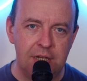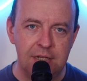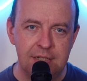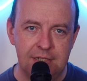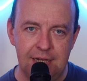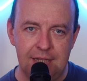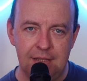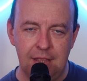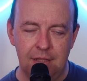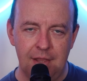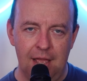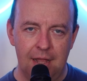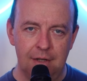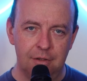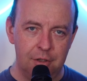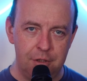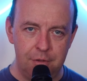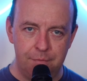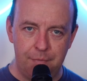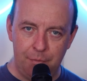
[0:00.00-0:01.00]
can see that that
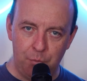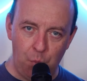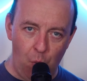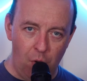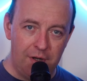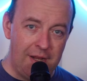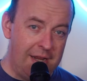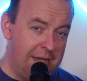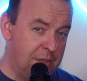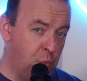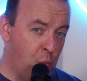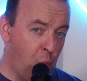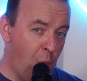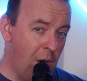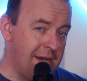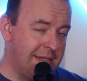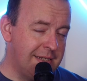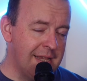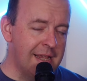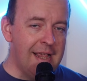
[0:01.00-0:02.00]
loop 1 is
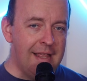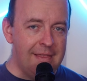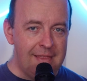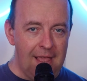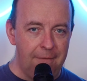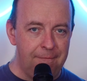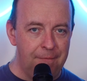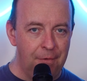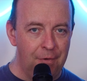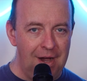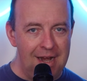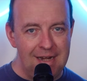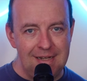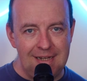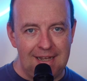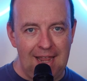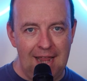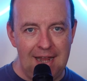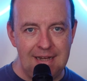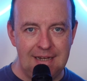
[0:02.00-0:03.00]
white, therefore
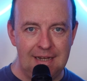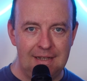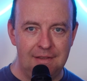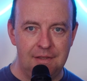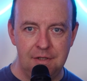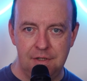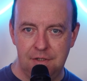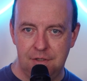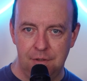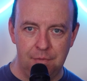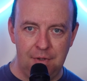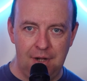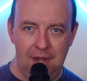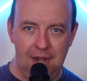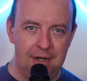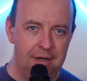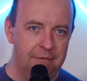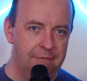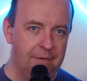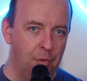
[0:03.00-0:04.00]
indicating there's some
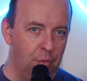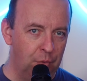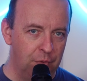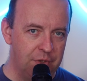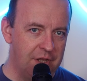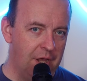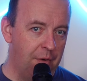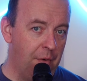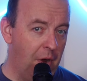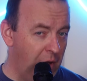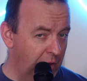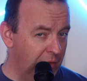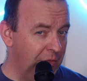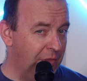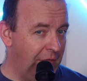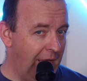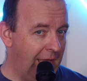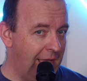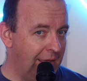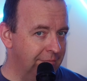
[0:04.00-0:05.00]
kind of audio on
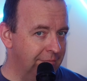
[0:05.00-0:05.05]
there.